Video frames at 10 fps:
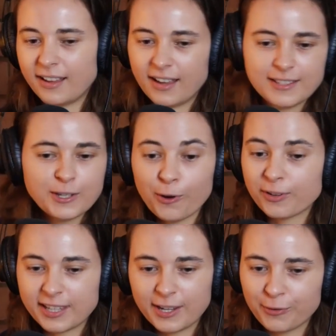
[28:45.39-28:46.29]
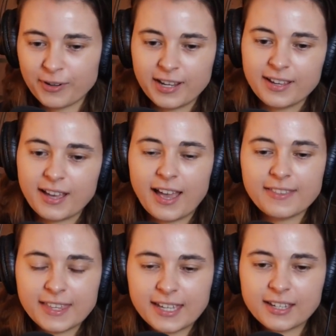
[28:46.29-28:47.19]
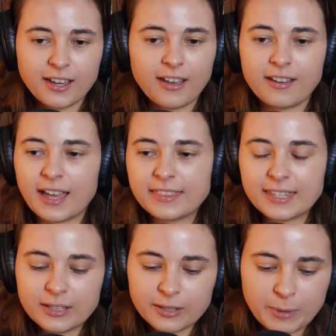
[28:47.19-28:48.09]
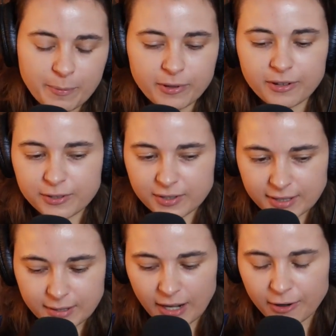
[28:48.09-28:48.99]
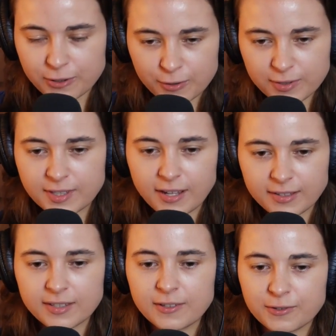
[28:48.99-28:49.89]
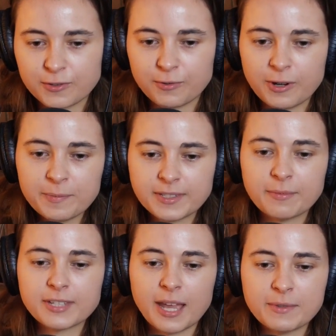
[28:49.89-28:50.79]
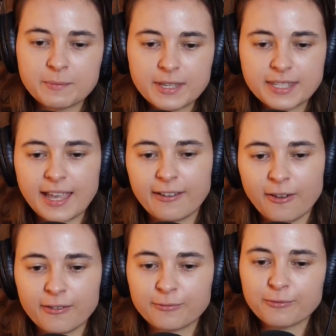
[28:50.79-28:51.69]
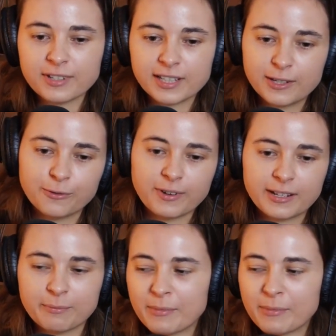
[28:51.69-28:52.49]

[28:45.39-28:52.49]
I totally agree. I think people that are too stuck to their script sometimes miss out on really great